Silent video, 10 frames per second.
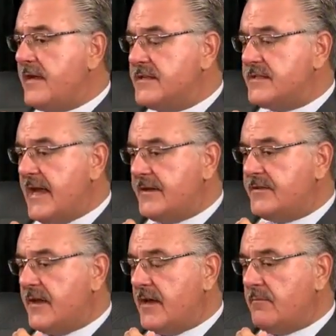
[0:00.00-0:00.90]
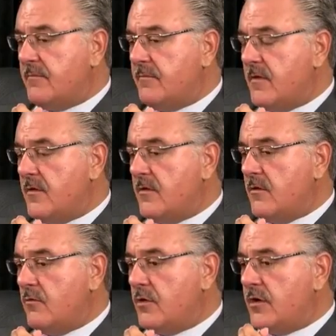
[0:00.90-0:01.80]
thing is that
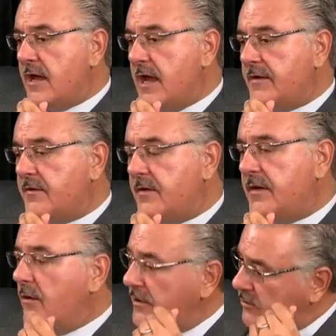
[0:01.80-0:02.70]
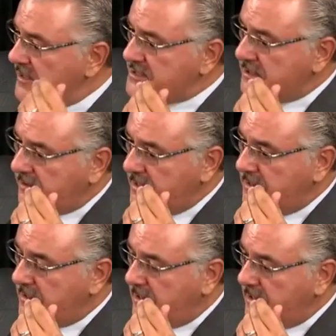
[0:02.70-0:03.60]
we're not, you know,
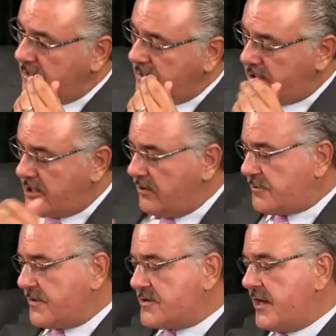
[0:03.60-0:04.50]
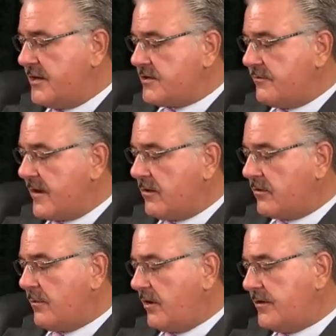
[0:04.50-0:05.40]
increasingly a huge percentage of
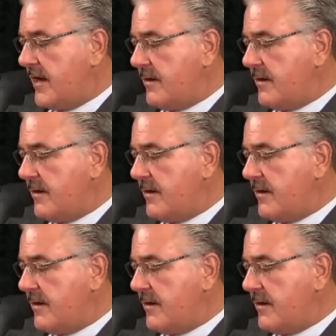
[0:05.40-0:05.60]
federal criminal